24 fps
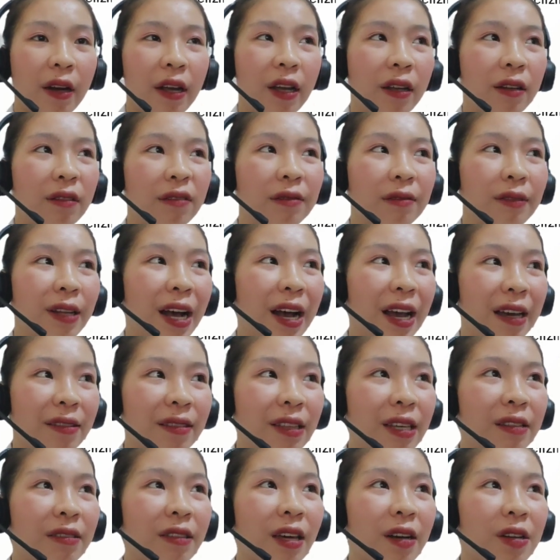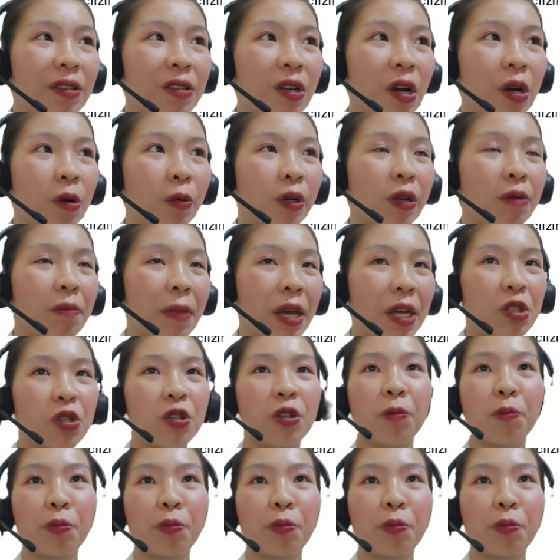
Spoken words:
and I think that is our major